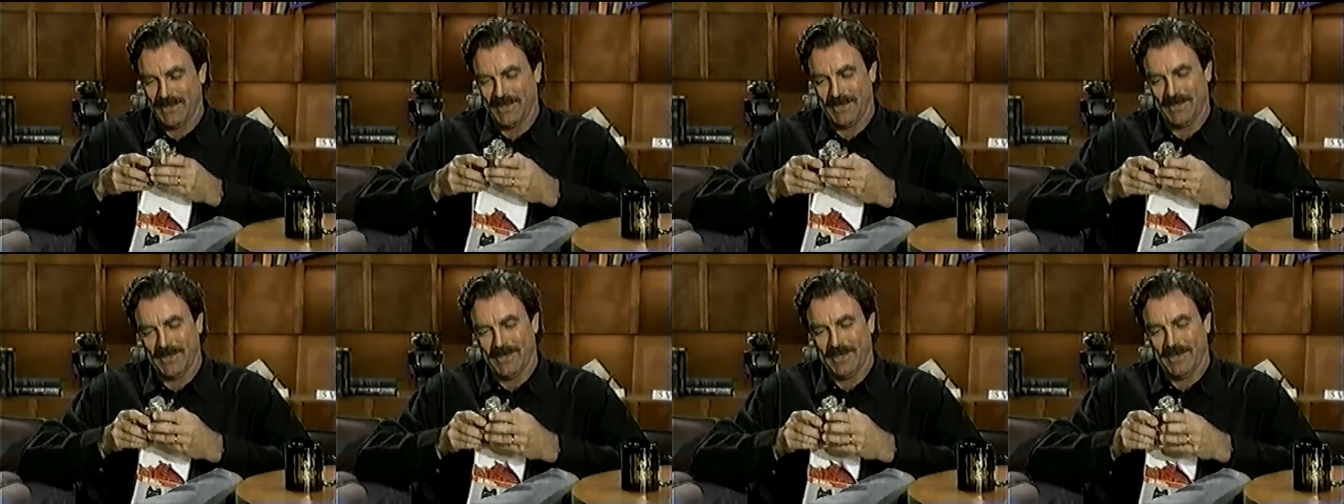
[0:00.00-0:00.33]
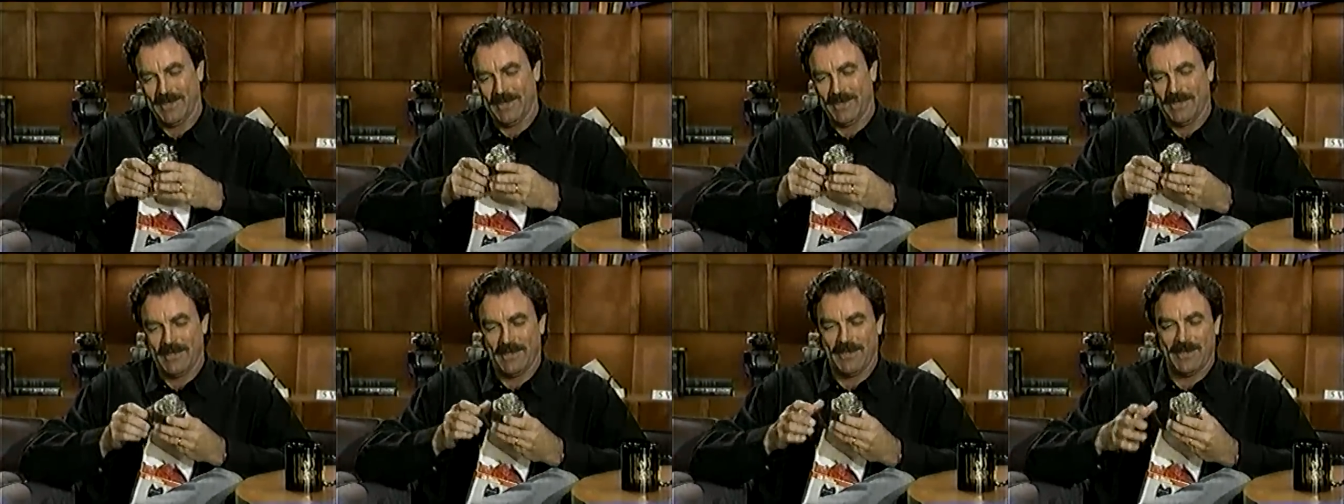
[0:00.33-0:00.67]
Oh,
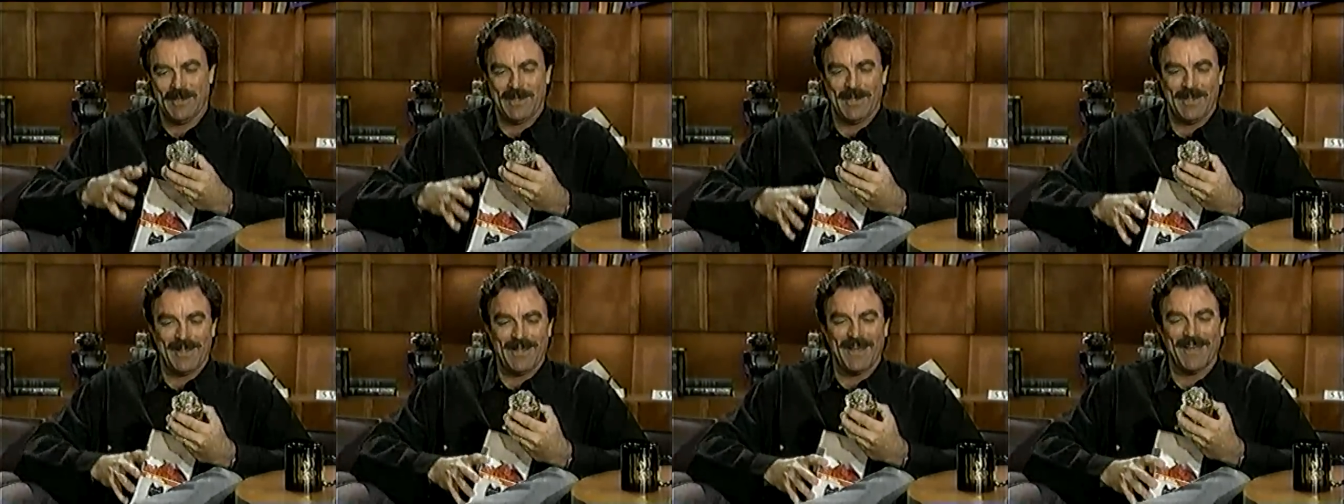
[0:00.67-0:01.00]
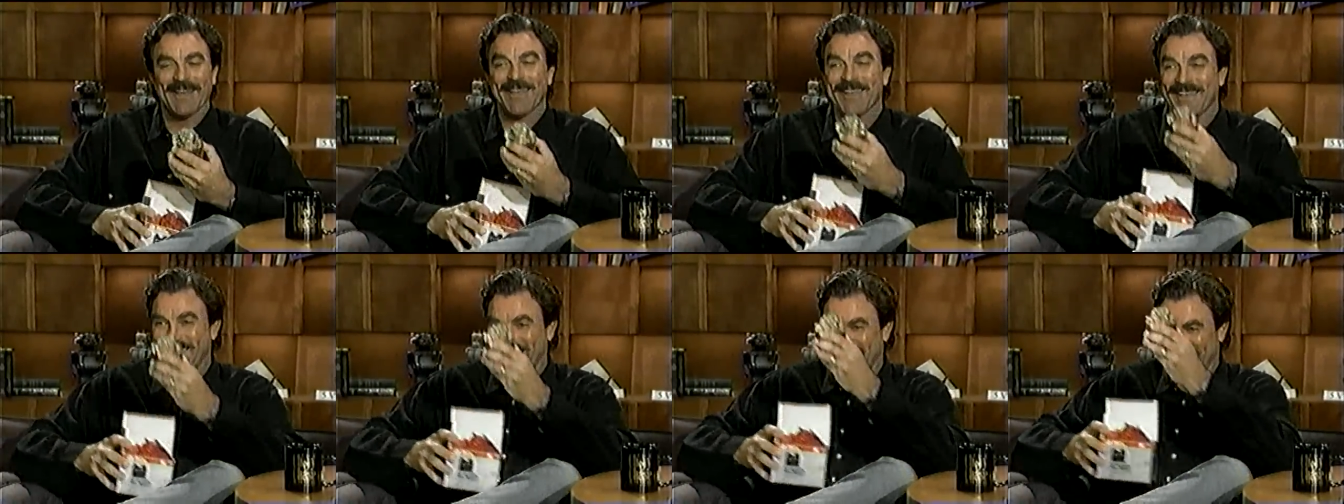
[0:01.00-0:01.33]
please. Is that it?
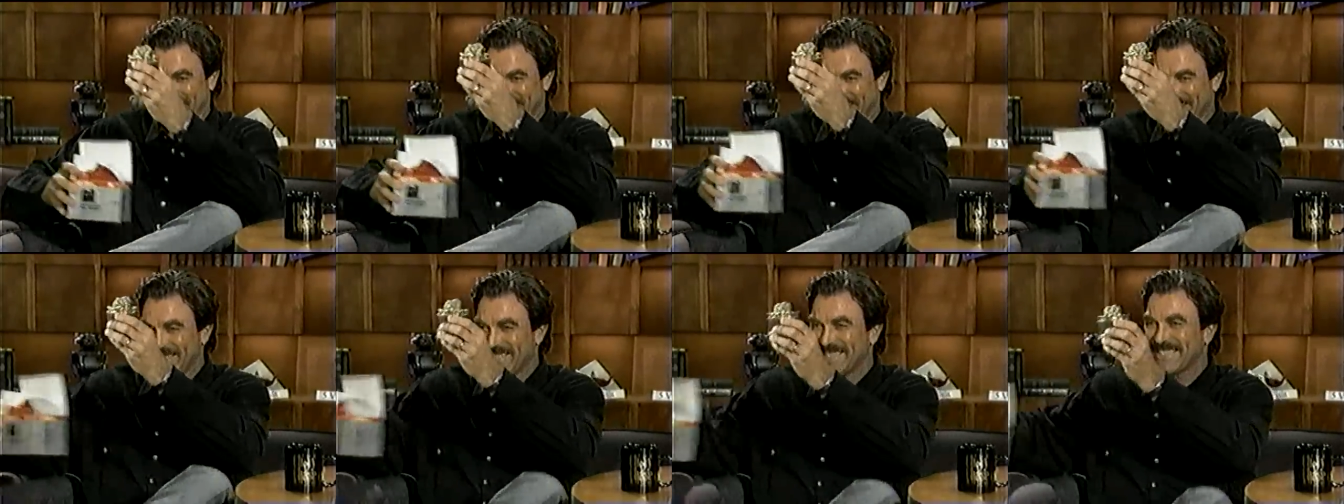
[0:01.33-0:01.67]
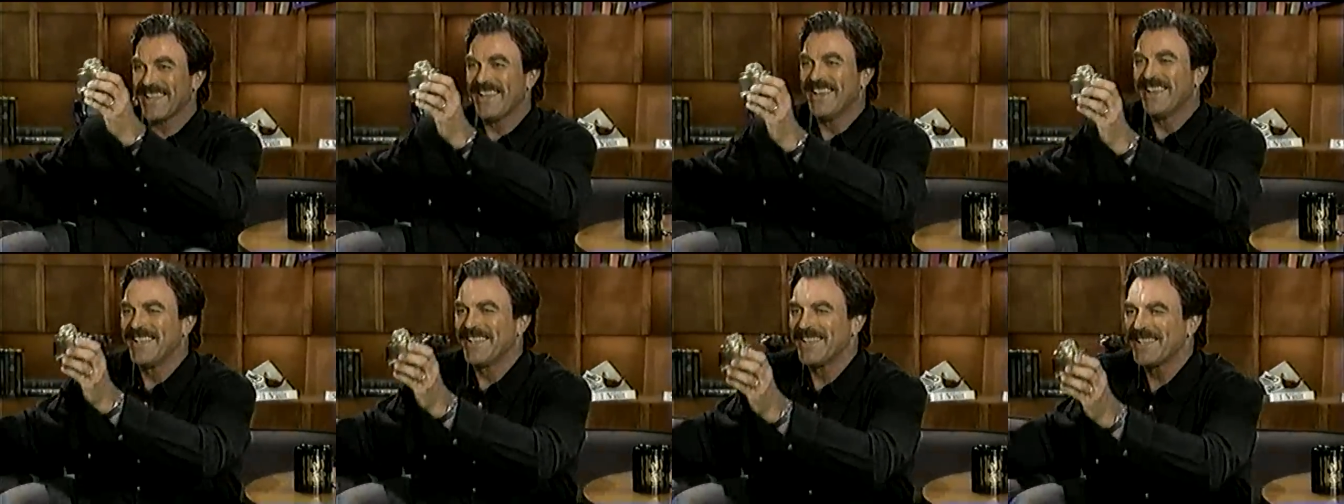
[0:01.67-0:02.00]
Show it close.
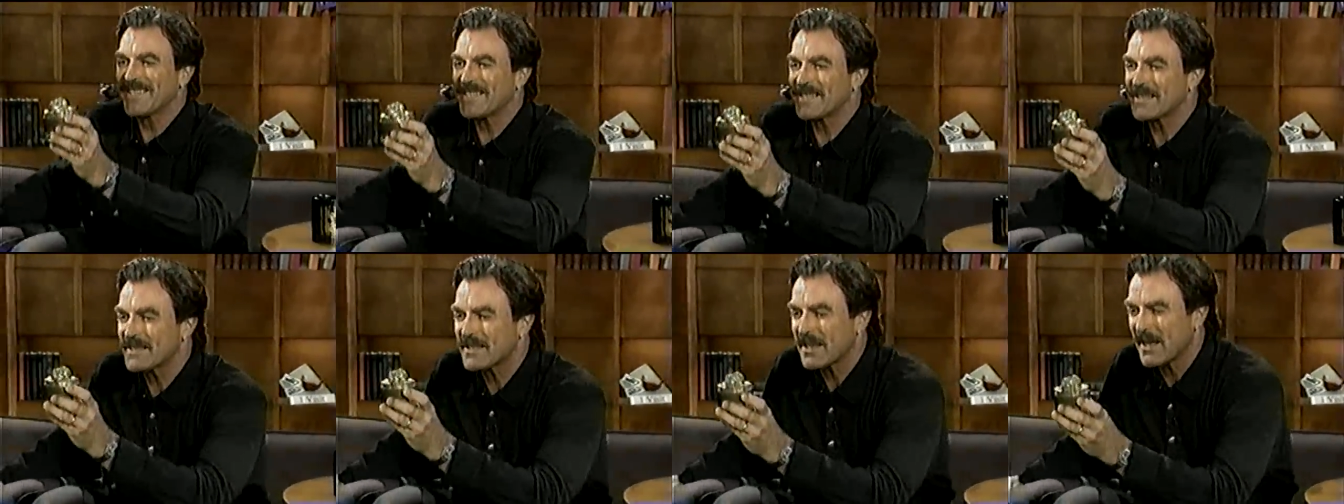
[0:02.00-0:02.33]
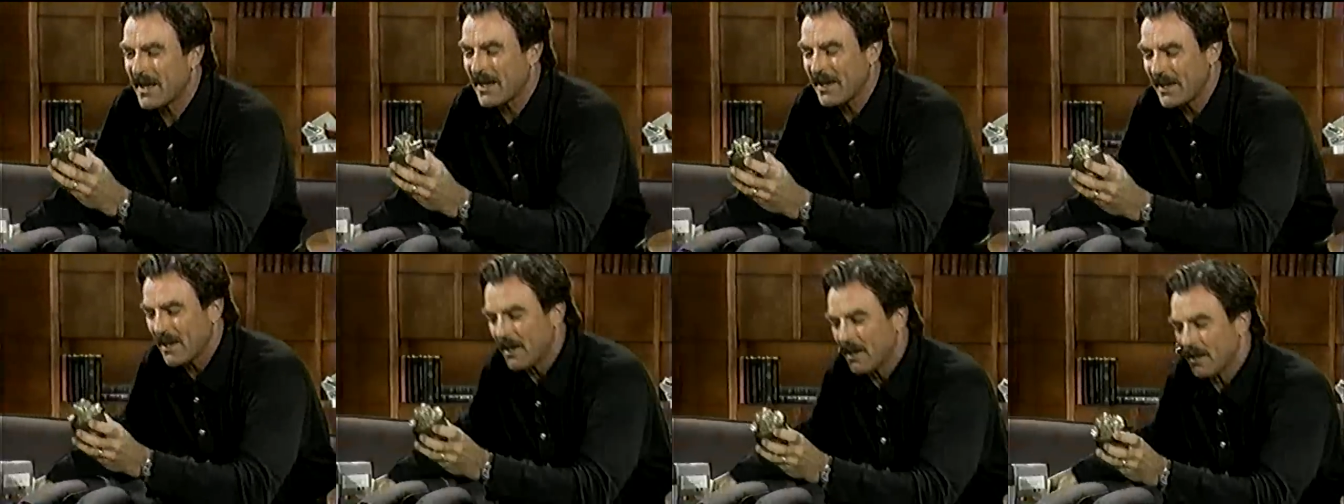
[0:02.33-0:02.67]
This is
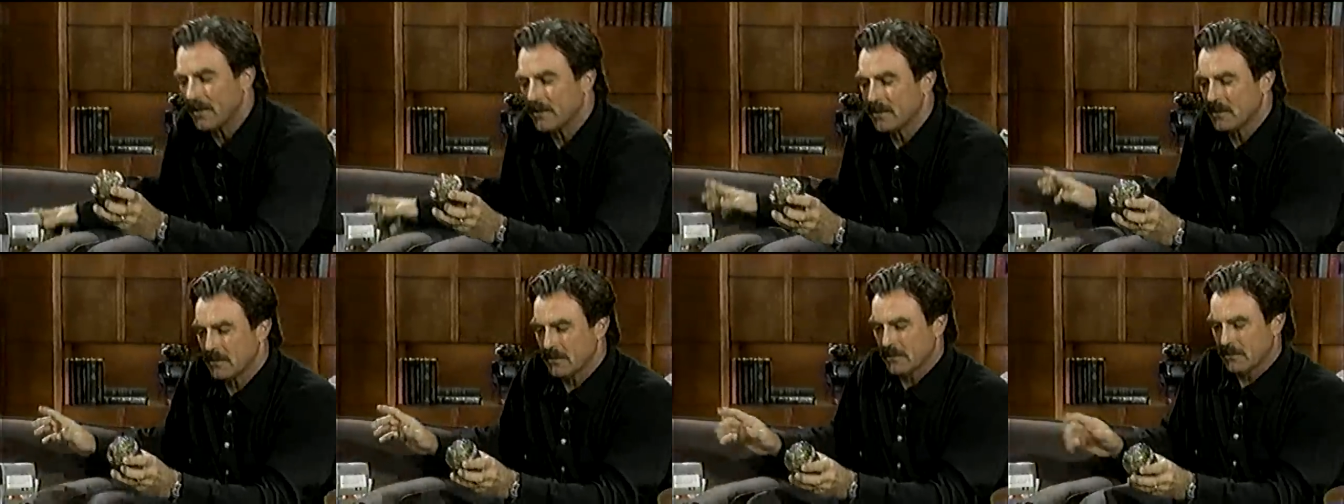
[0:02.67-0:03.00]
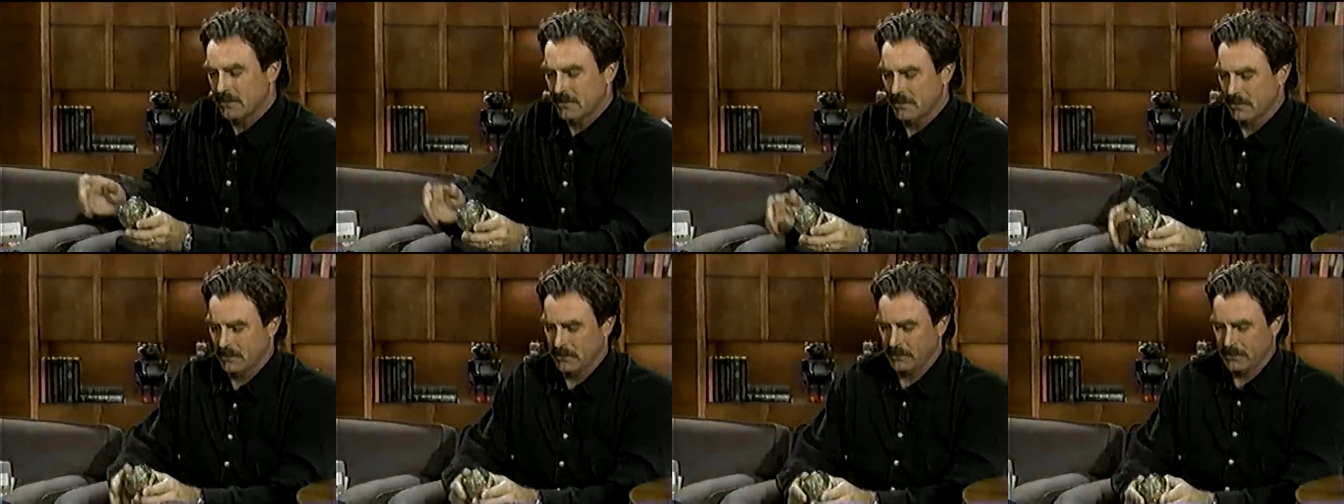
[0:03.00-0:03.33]
a,
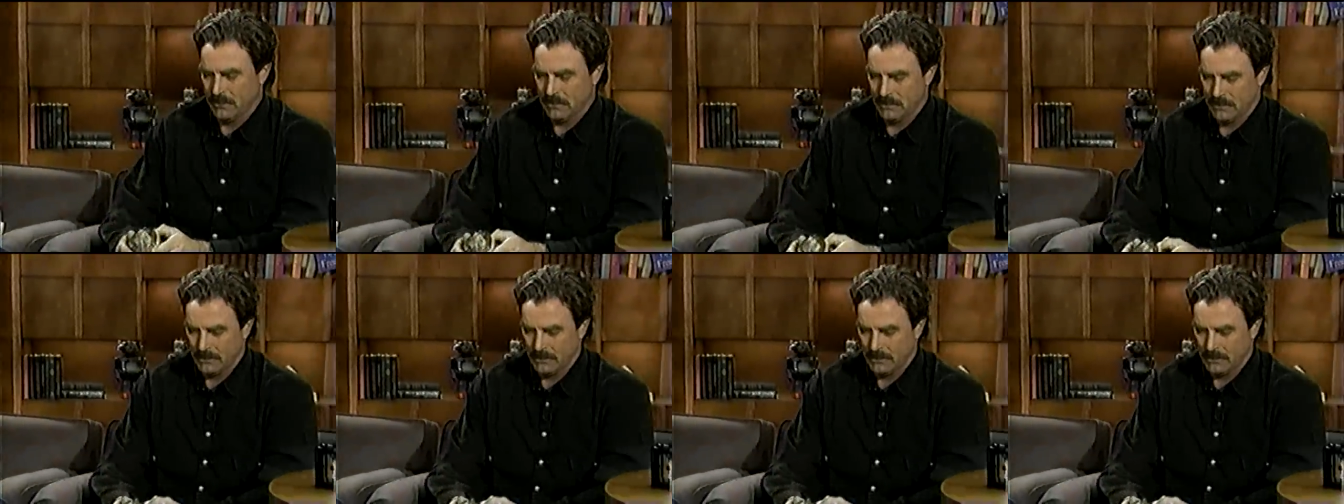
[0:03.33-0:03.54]
uh...